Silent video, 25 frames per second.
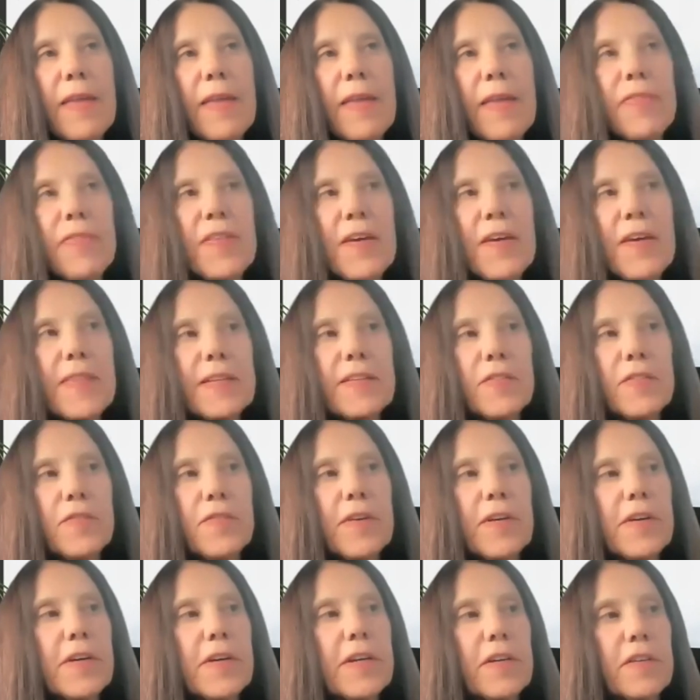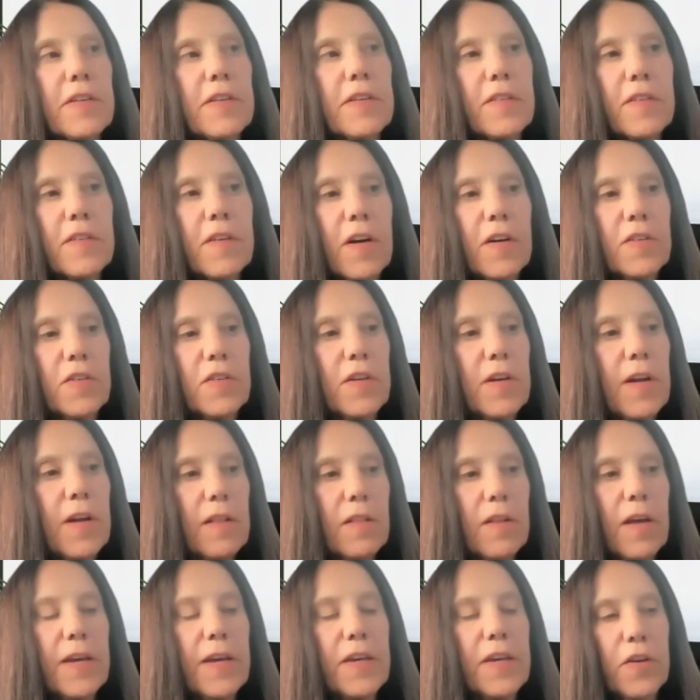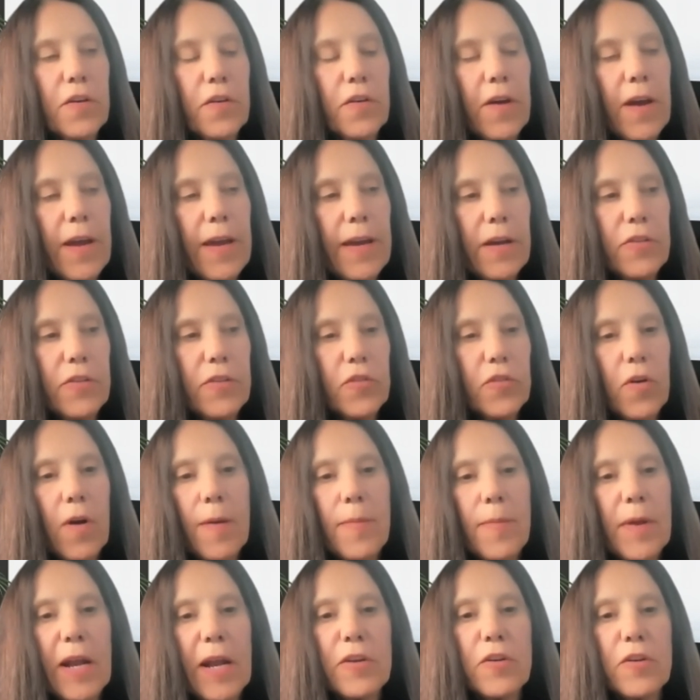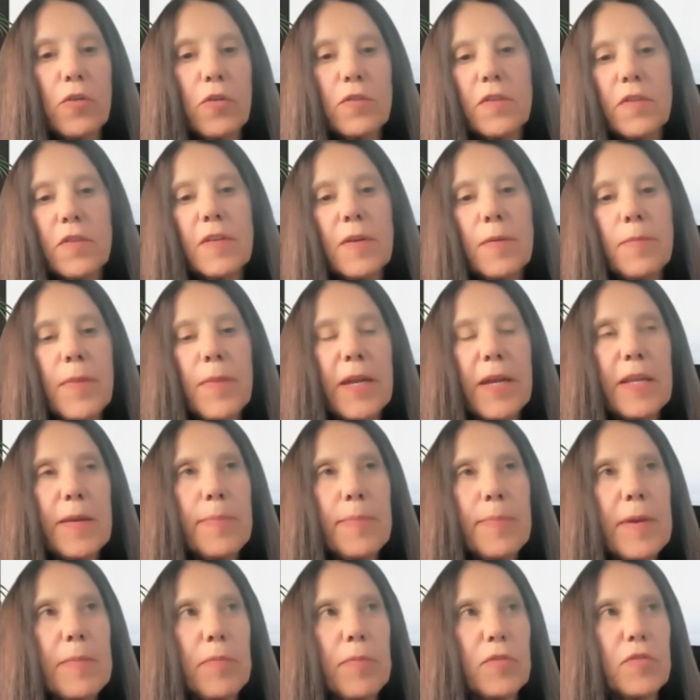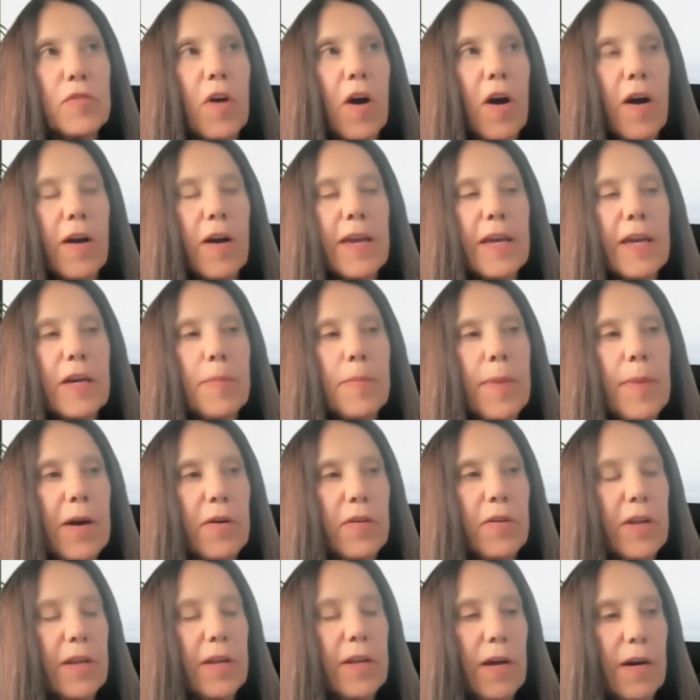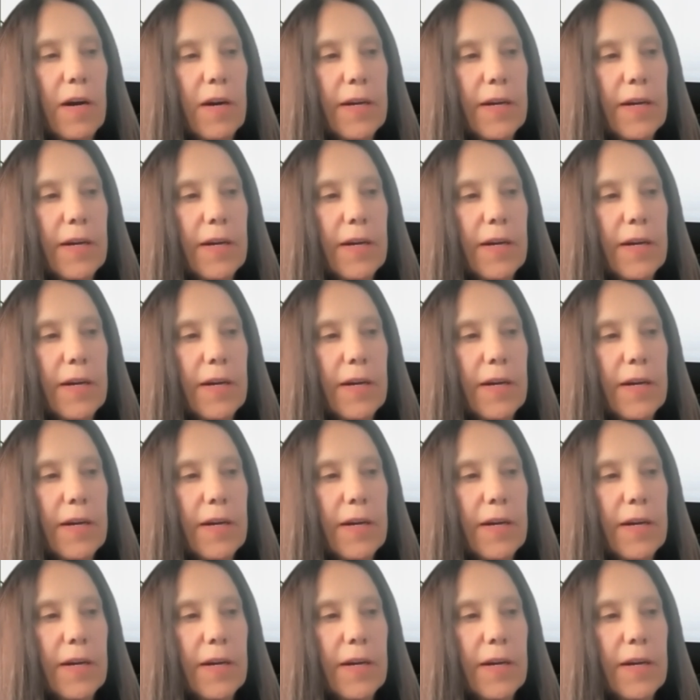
I think that's a very good discussion. I like your answer. I mean, I don't see many people talking about it.